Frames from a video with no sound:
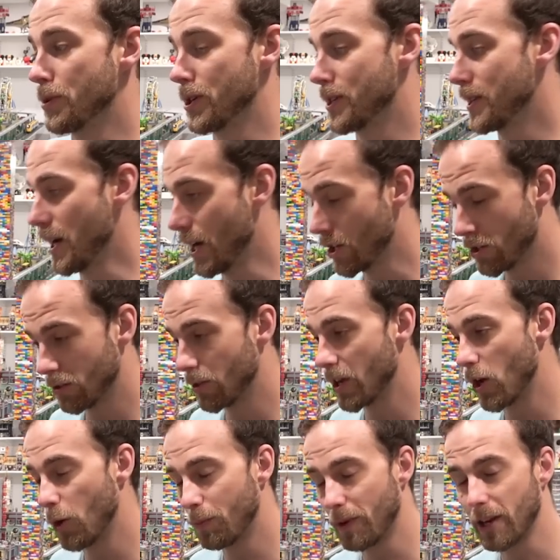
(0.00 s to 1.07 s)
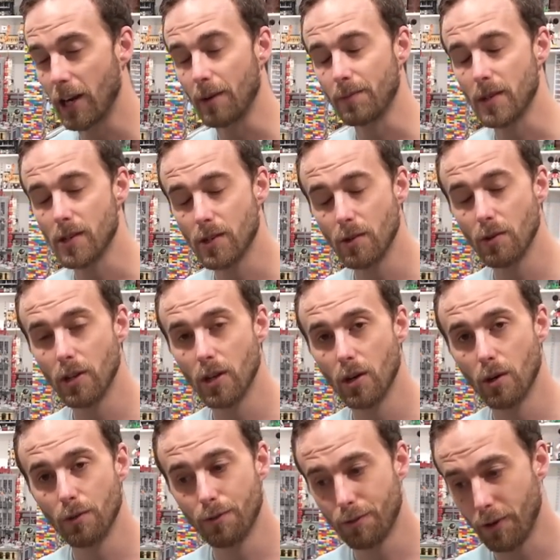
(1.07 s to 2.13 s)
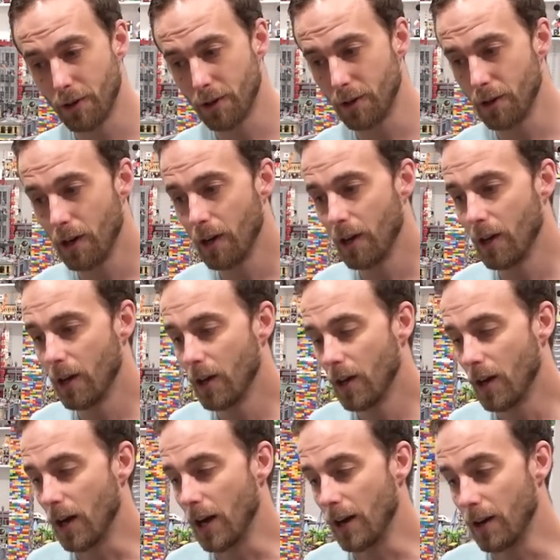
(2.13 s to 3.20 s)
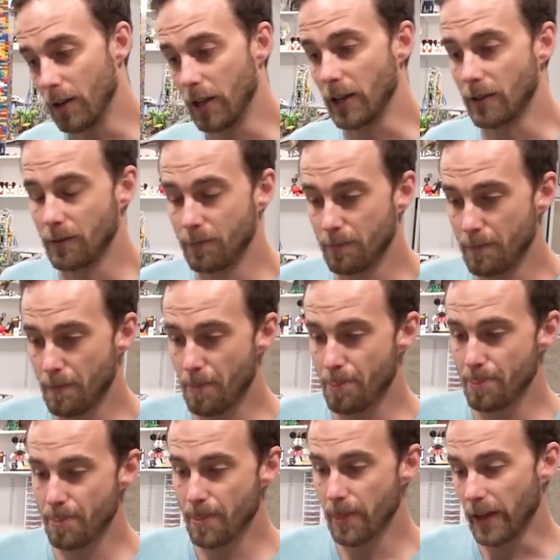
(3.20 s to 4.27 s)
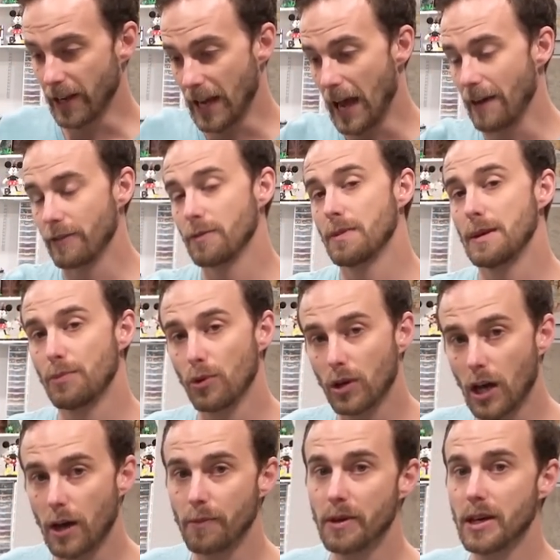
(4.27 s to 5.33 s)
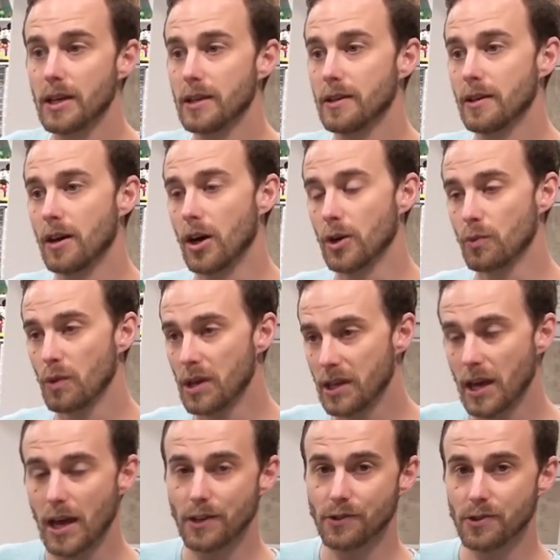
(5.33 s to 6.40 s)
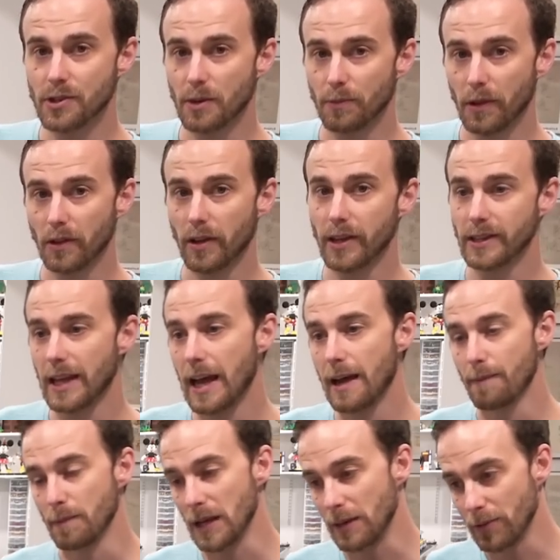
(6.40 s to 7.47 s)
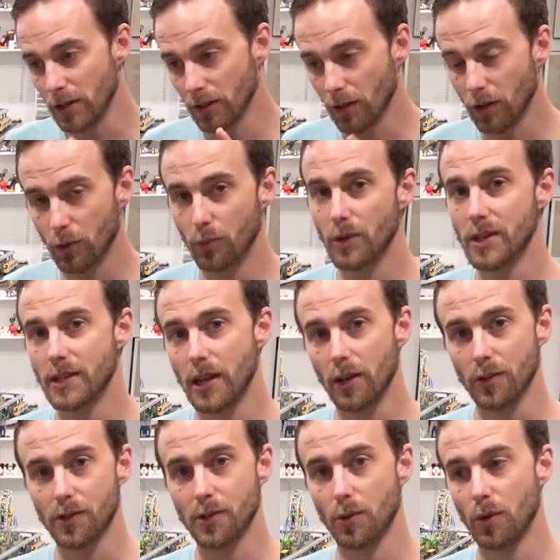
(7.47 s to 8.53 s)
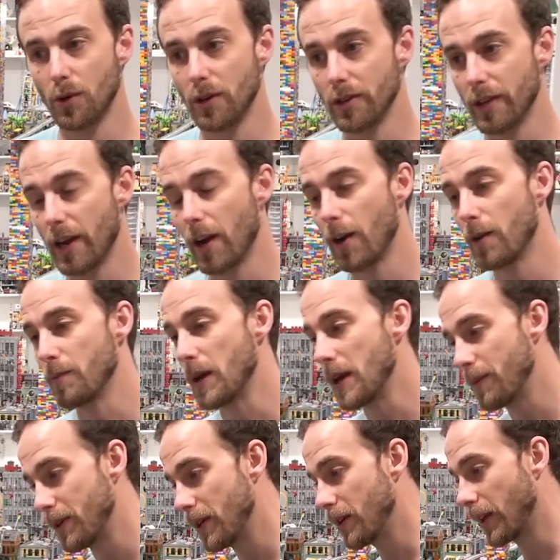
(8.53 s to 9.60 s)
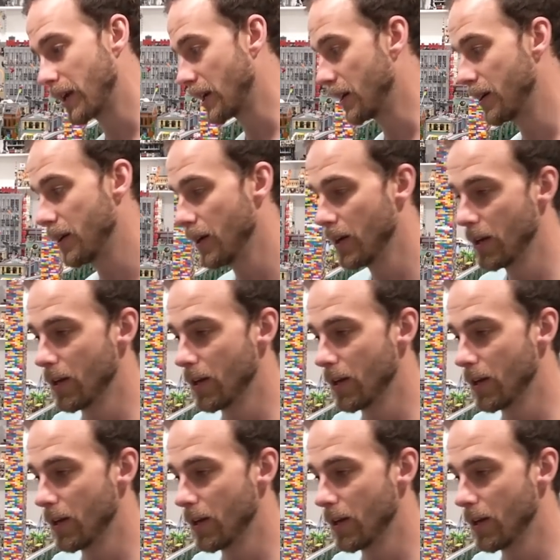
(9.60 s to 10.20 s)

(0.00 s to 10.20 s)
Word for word: potentially opening up a studio for uh, like like having people come in on weekends or something like that. Maybe a little retail store in there. Maybe like a